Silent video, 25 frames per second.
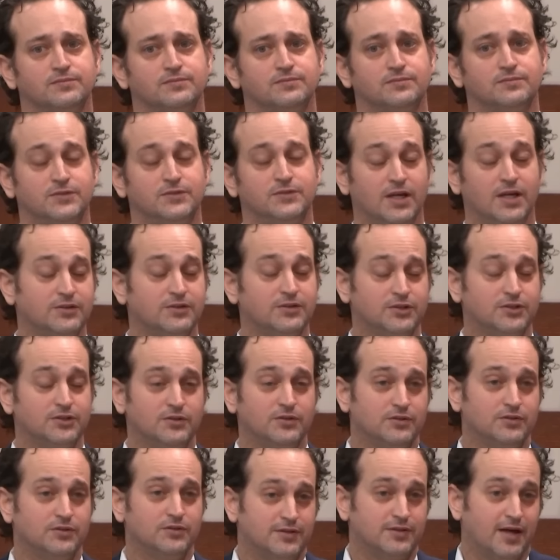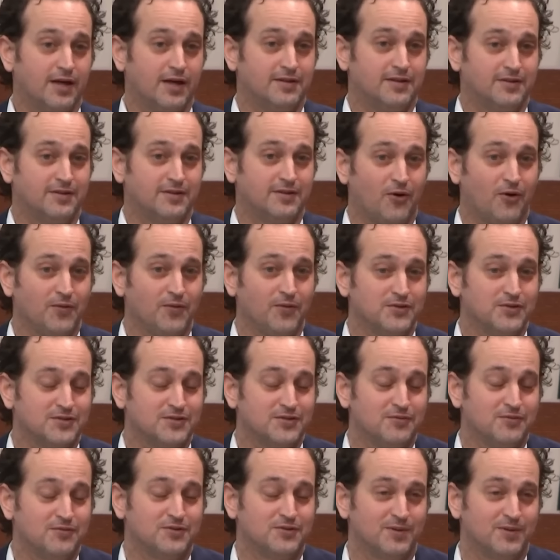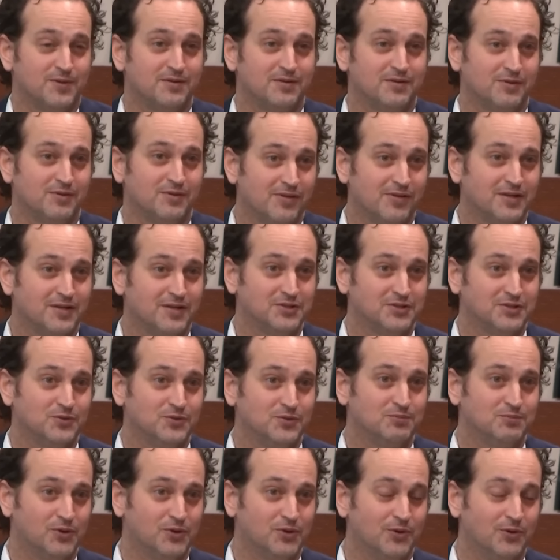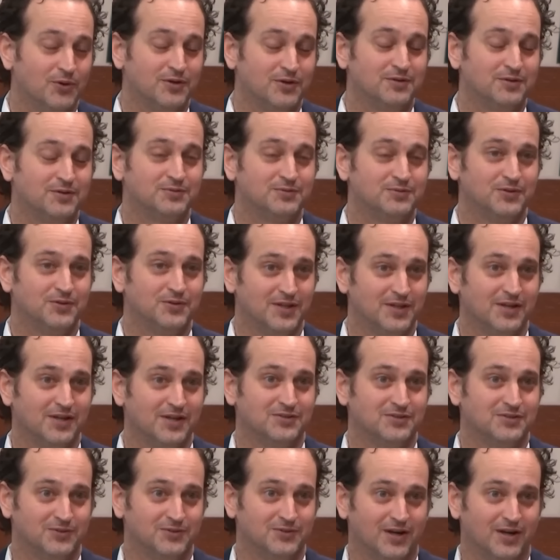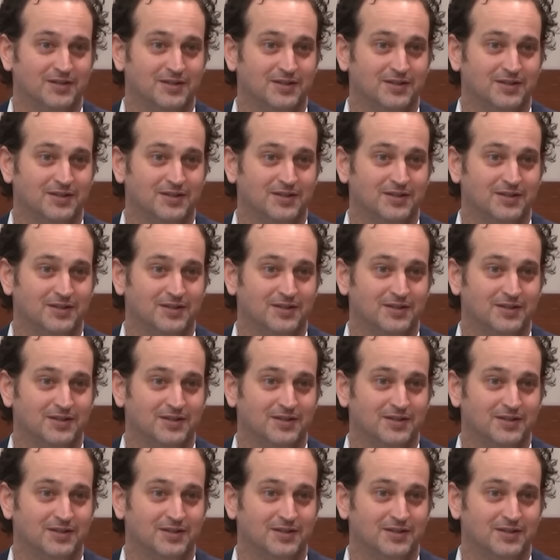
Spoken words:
Yeah, all this stuff was making me think she was broke. So yes, you're right.